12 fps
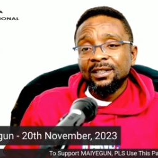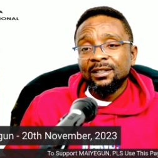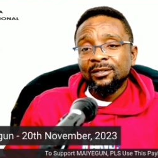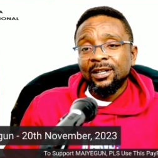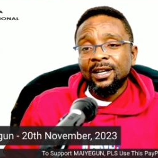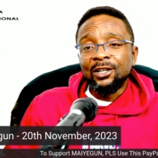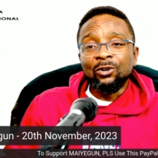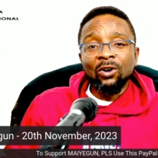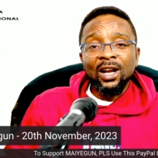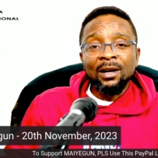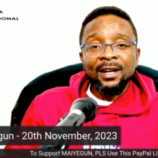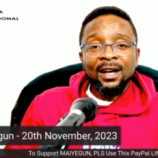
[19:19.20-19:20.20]
That you call
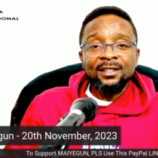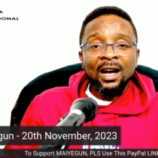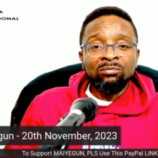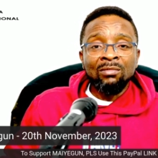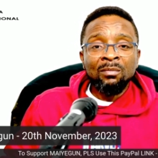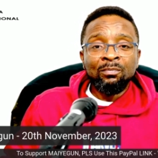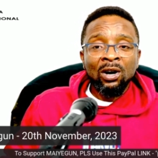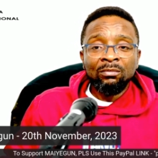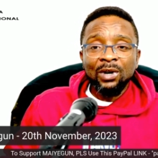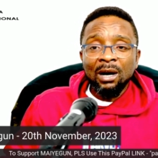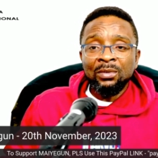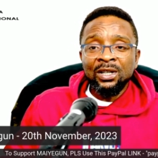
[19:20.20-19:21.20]
an Sagbe bomb,
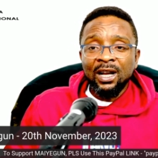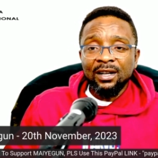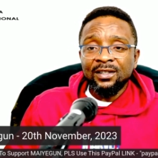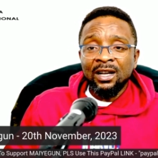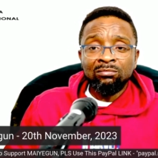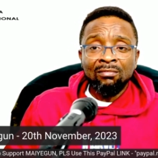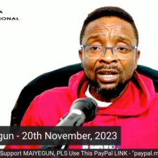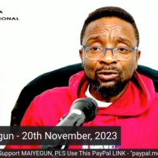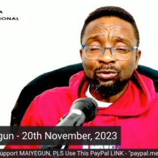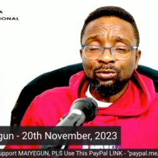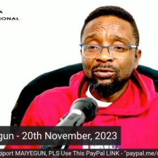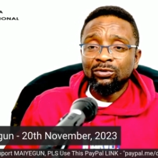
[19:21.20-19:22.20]
Abina Sagbendu.
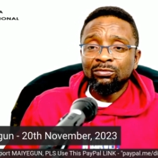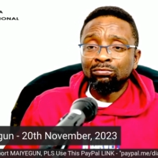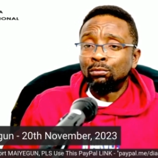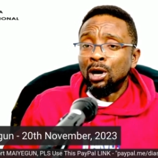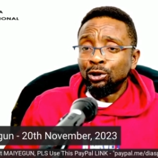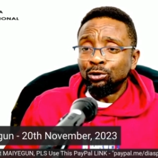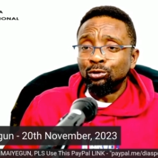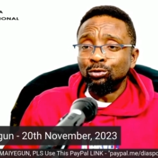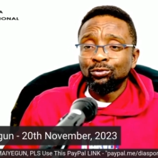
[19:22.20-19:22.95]
Bendu.